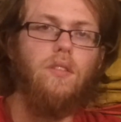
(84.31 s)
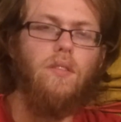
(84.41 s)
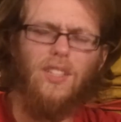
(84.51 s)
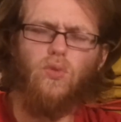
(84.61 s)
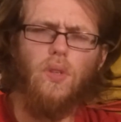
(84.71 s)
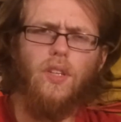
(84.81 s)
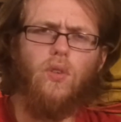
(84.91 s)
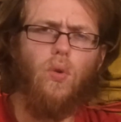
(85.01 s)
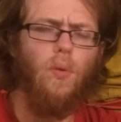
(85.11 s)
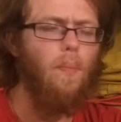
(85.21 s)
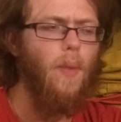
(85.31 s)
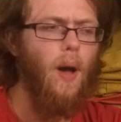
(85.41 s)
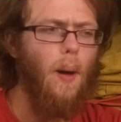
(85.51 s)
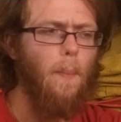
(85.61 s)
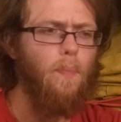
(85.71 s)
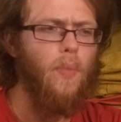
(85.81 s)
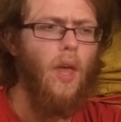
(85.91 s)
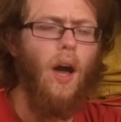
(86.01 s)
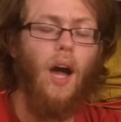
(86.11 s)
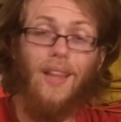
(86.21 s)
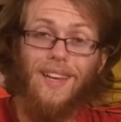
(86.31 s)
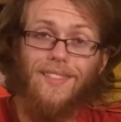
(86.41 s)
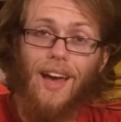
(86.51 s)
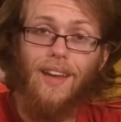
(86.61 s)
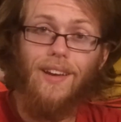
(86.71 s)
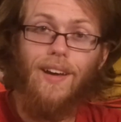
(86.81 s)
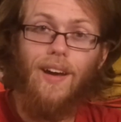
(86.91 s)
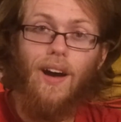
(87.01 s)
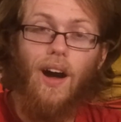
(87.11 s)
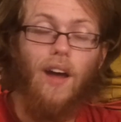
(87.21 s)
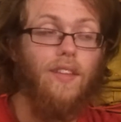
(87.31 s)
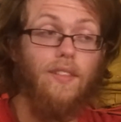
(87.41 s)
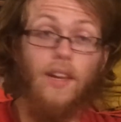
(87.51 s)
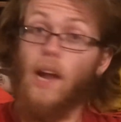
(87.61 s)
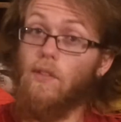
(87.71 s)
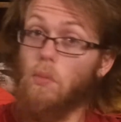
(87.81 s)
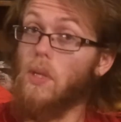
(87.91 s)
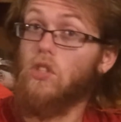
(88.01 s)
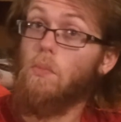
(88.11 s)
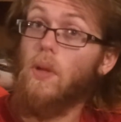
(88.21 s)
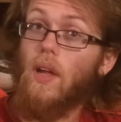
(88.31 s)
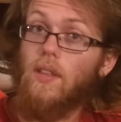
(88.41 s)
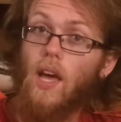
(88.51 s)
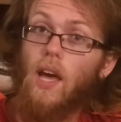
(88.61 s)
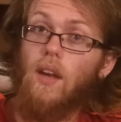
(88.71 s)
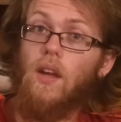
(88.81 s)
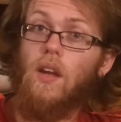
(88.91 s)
That's really cool. I like that. I think that everybody should be like that.